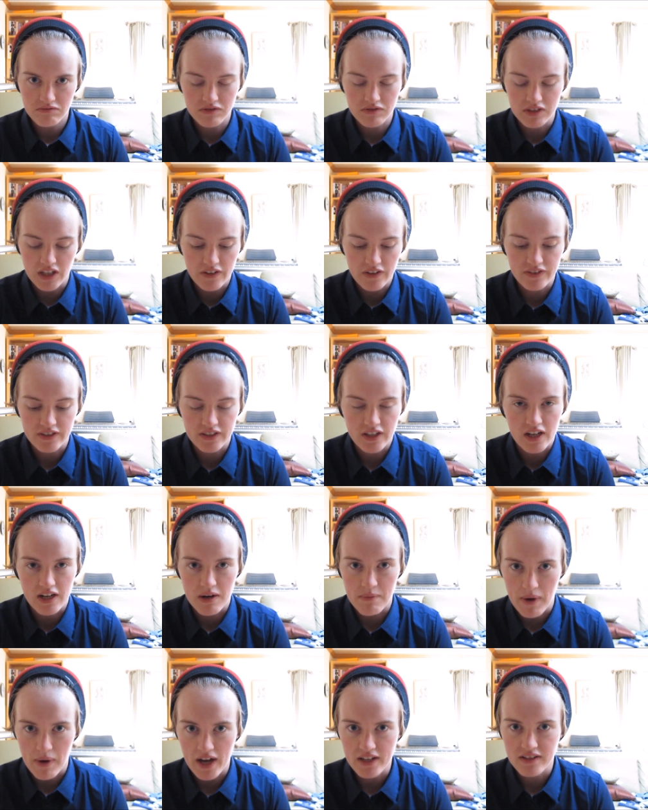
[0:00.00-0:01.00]
Definitely not
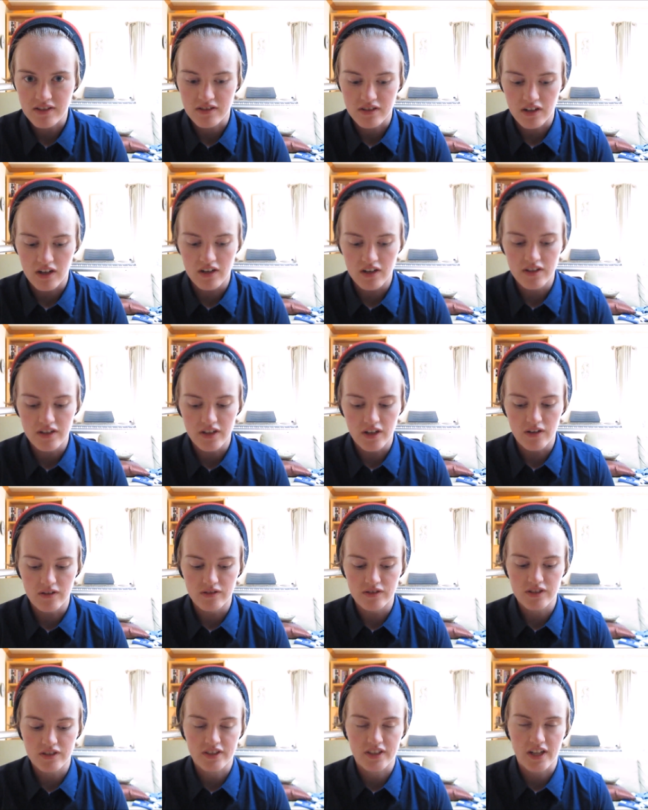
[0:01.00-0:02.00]
a bad start, you know,
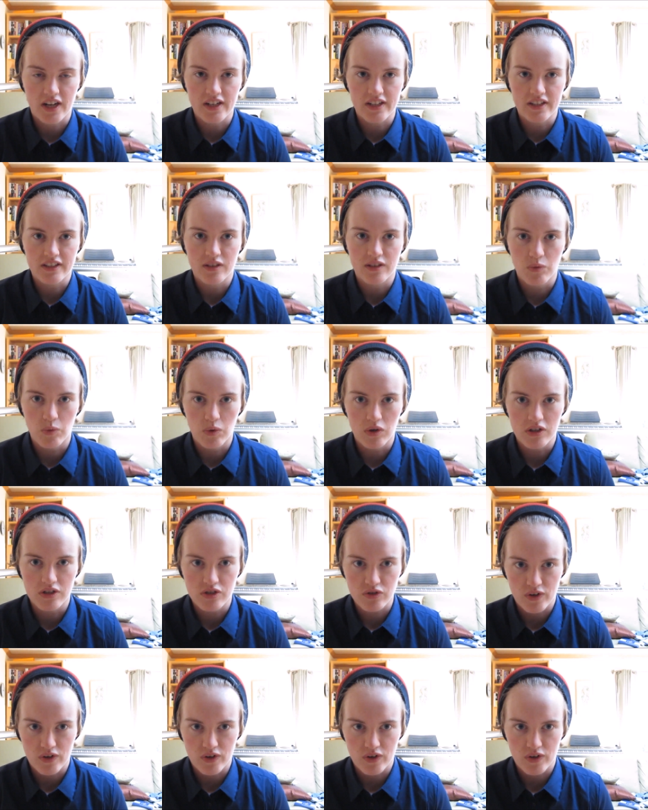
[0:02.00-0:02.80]
just getting the word